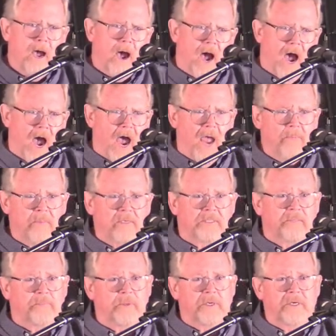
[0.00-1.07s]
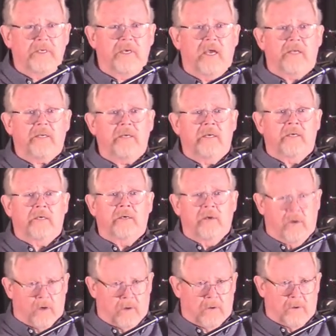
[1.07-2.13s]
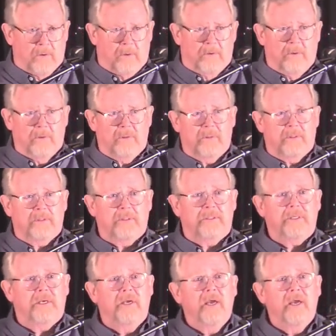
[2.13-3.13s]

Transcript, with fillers: I must be getting old.